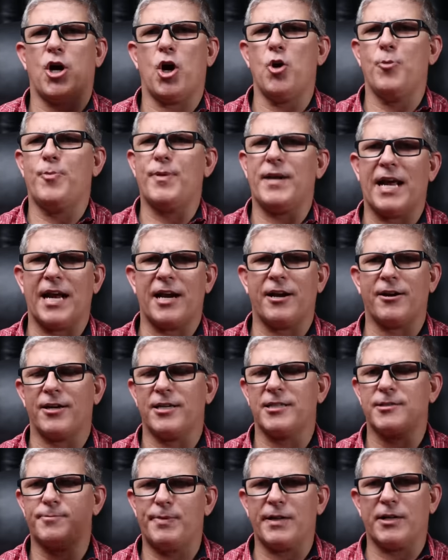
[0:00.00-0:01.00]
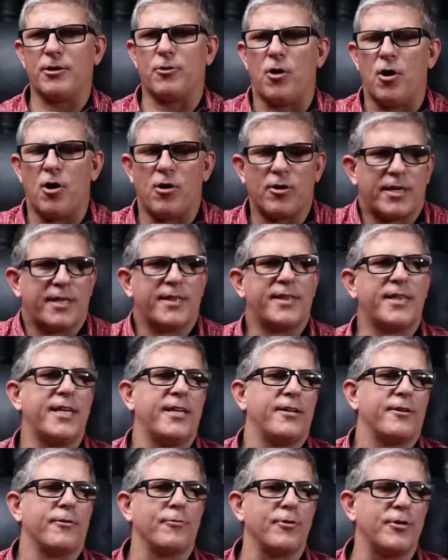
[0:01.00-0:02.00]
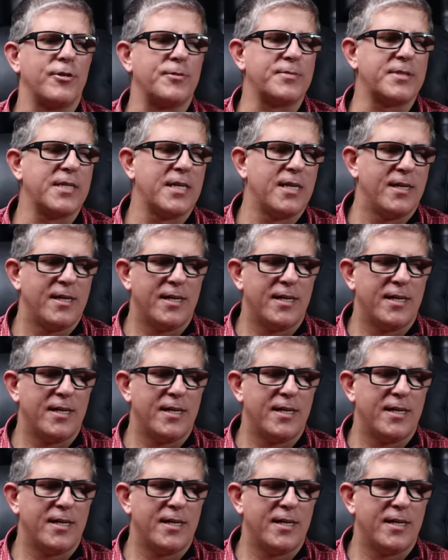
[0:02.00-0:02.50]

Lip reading: open areas, big old honking theater rooms.